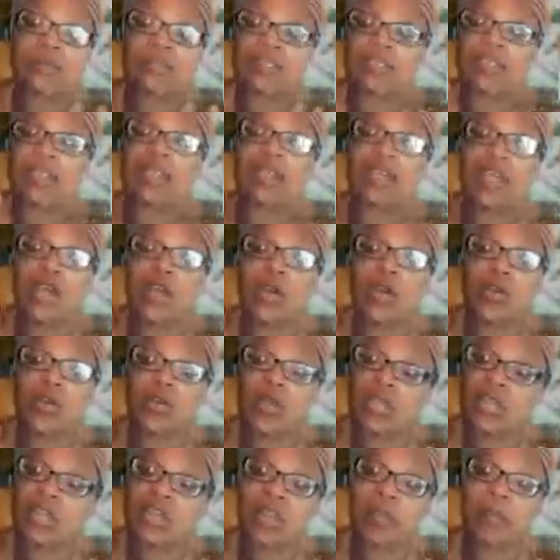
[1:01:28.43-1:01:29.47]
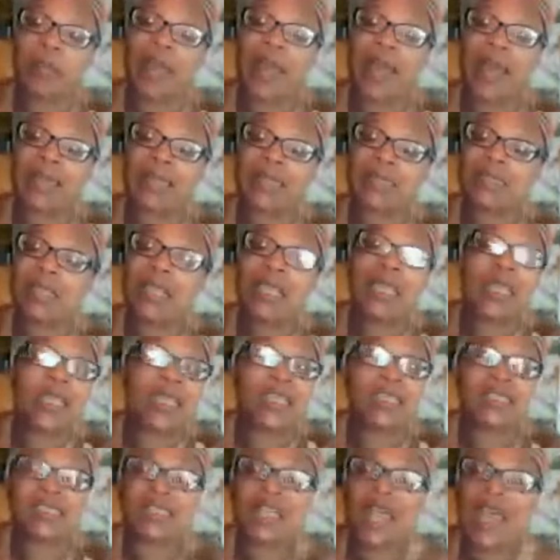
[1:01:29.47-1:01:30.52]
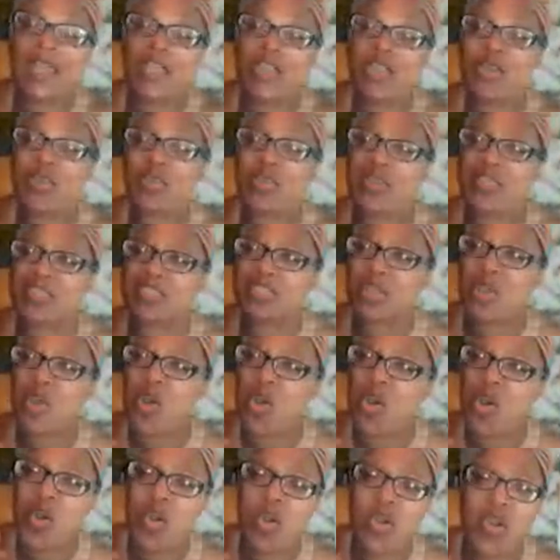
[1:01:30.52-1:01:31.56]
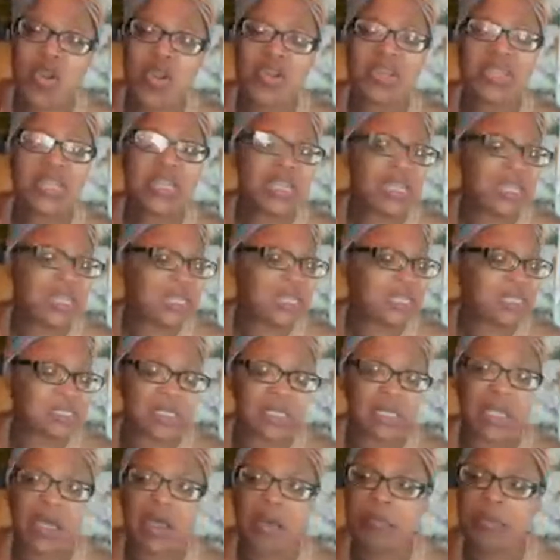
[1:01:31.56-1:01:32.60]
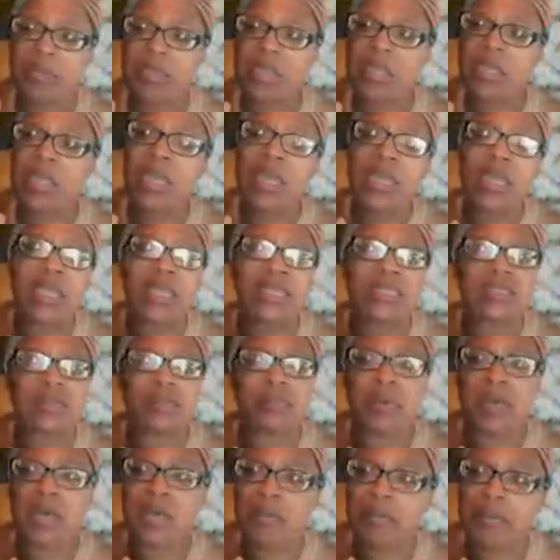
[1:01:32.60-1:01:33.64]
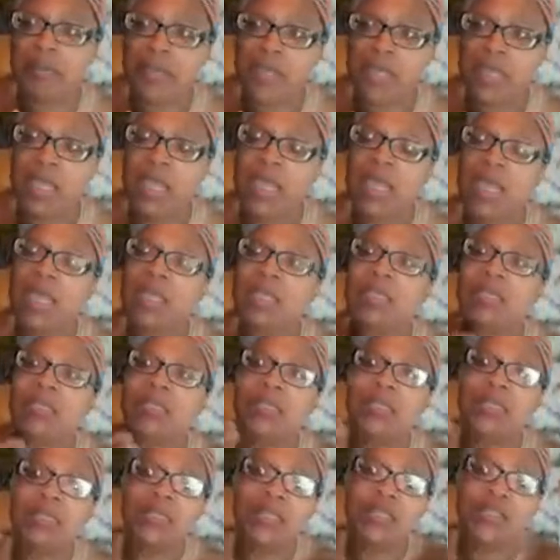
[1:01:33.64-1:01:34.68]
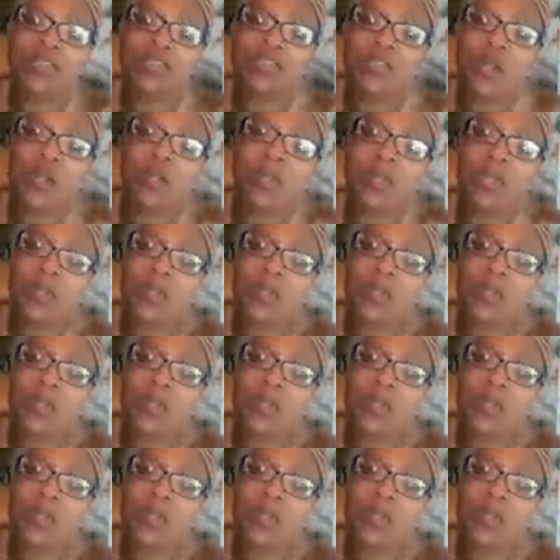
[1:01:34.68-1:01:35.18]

of silicone in their bodies. It's not cute. It's hard. It's lumpy. It's bumpy. You know,